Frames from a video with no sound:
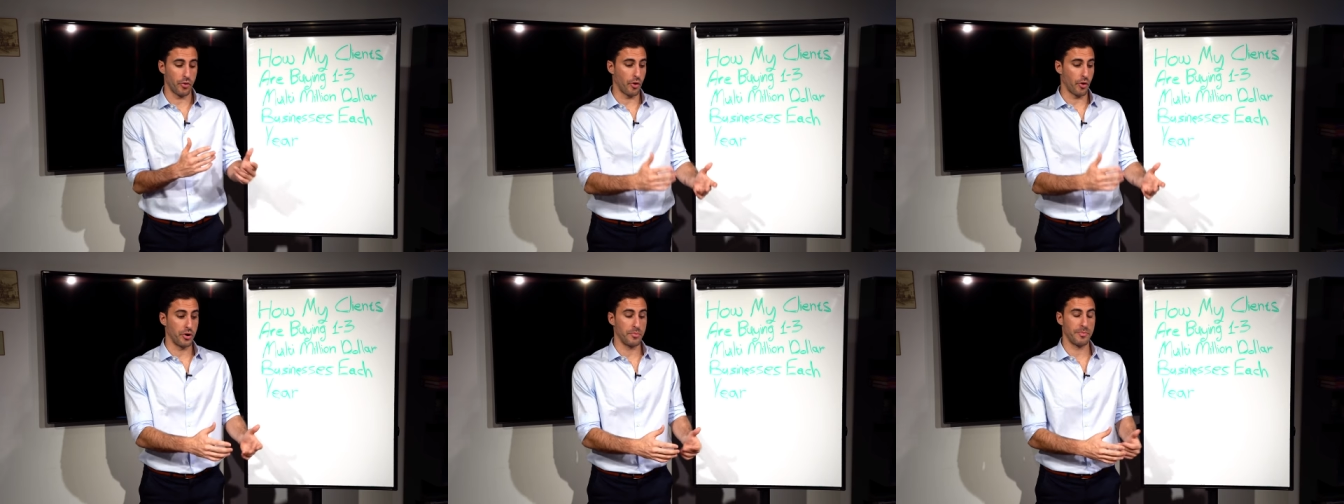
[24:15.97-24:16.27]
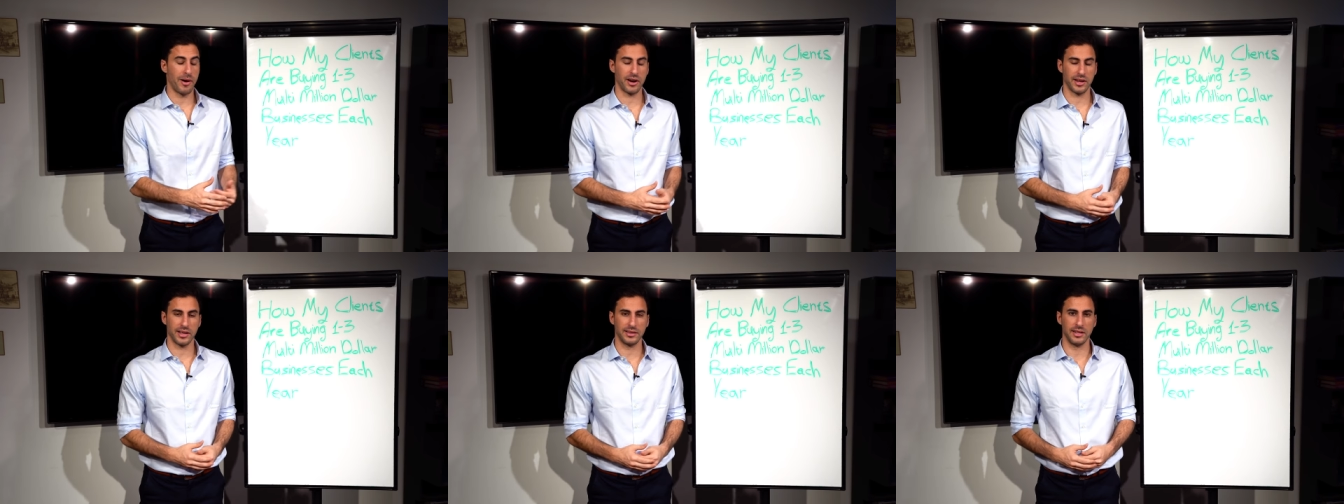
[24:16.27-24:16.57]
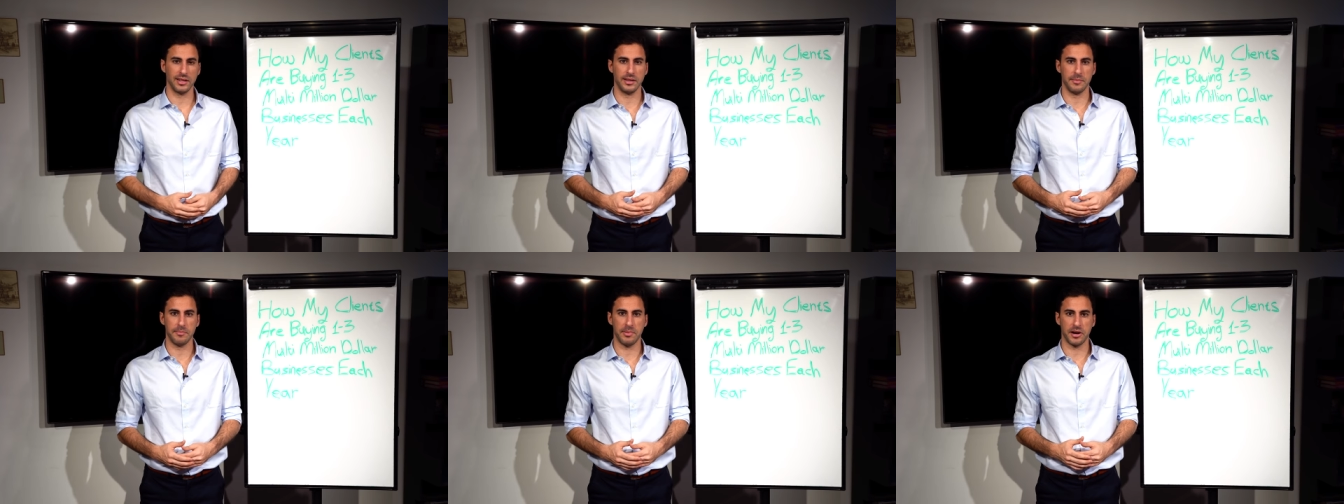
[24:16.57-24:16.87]
your own
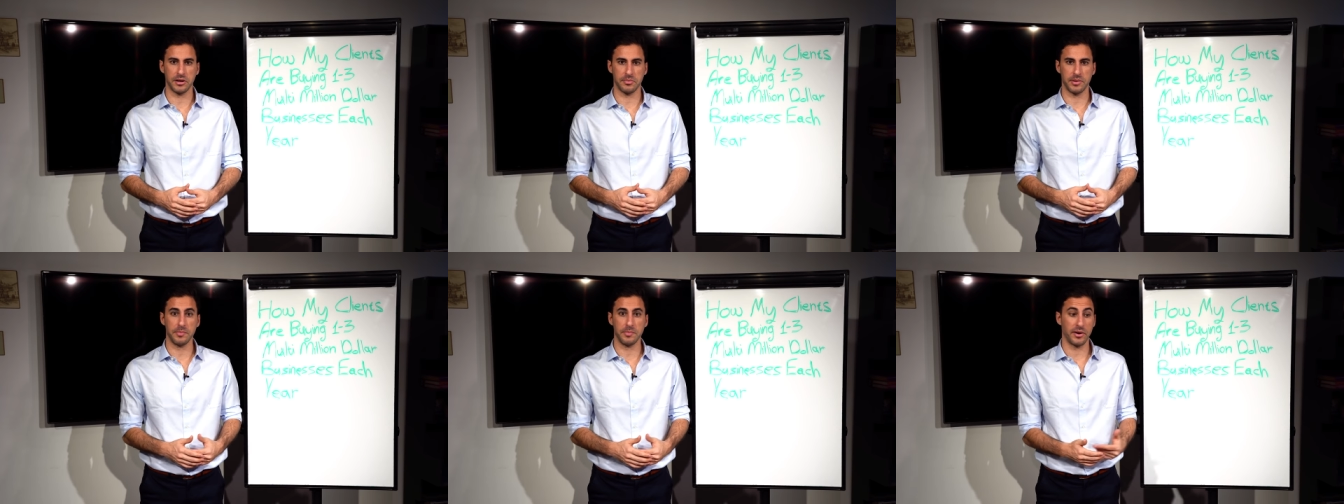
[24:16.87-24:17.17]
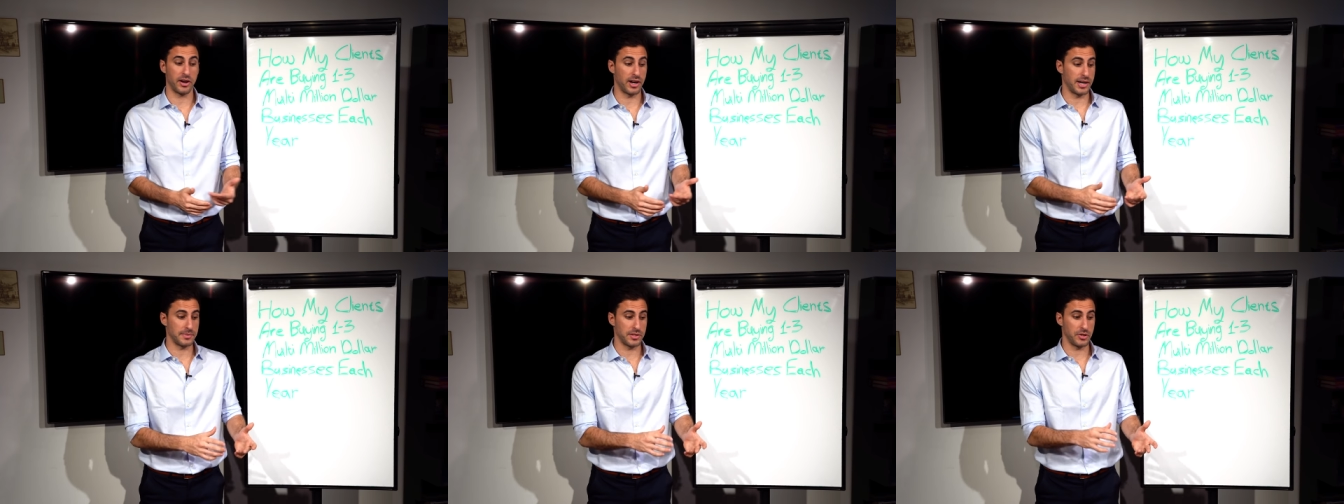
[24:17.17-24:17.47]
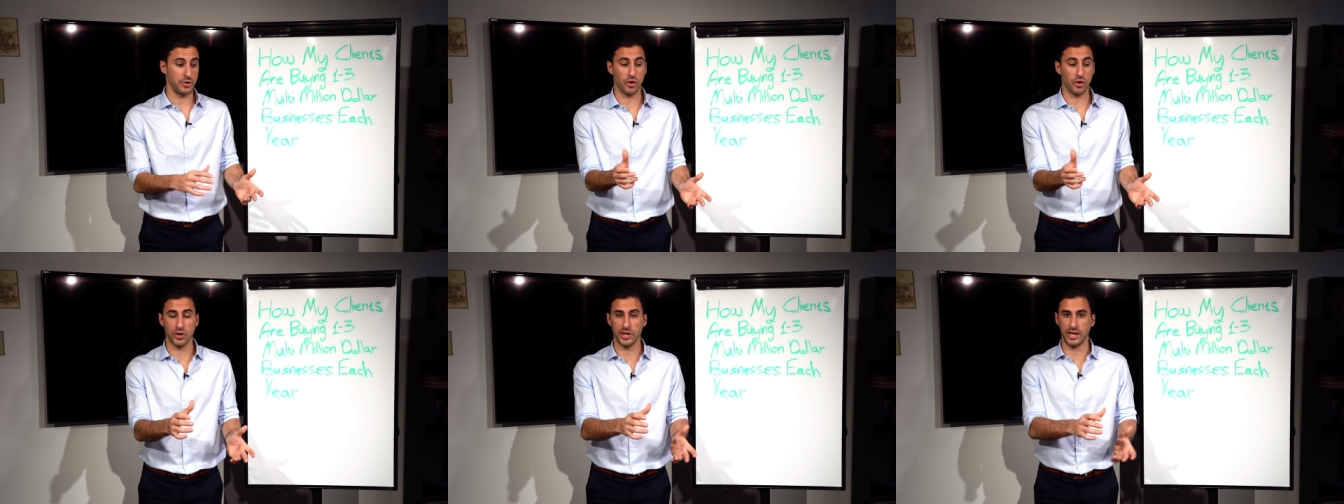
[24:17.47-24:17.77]
marketing department,
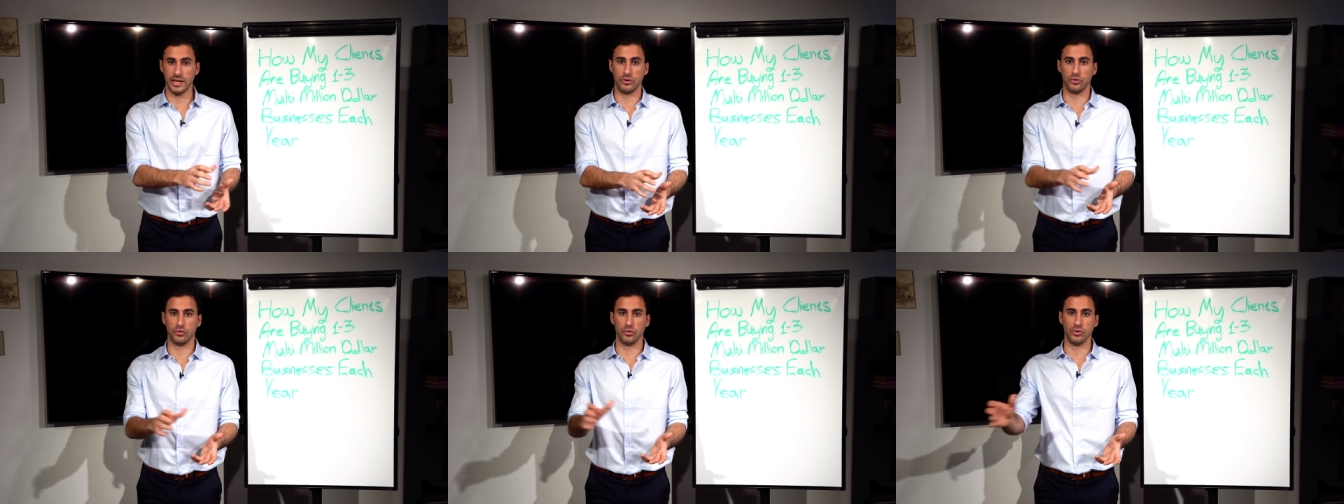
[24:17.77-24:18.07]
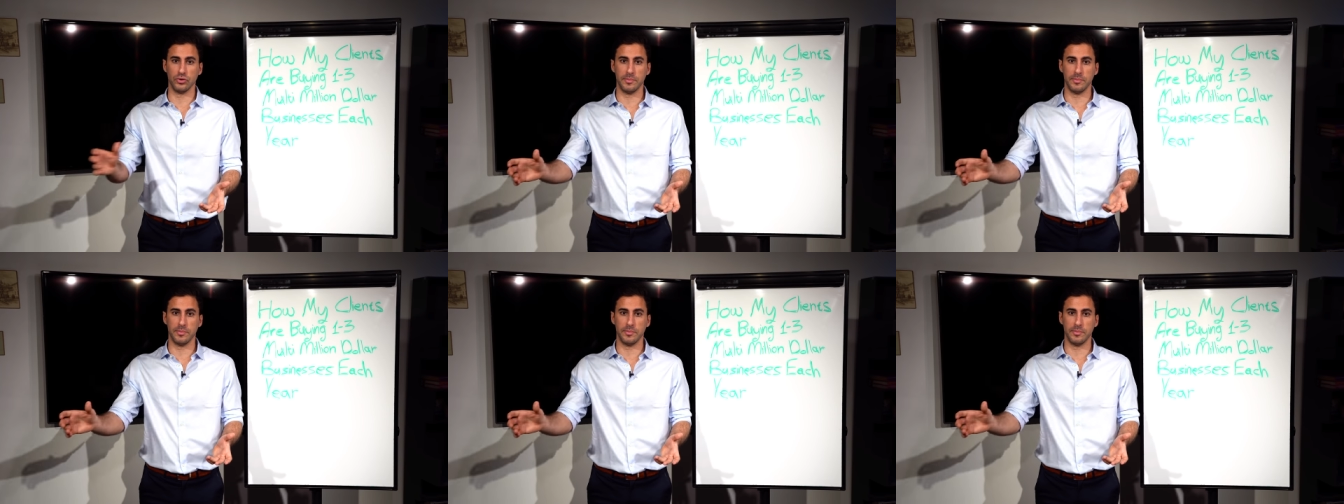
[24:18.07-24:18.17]
perhaps you don't need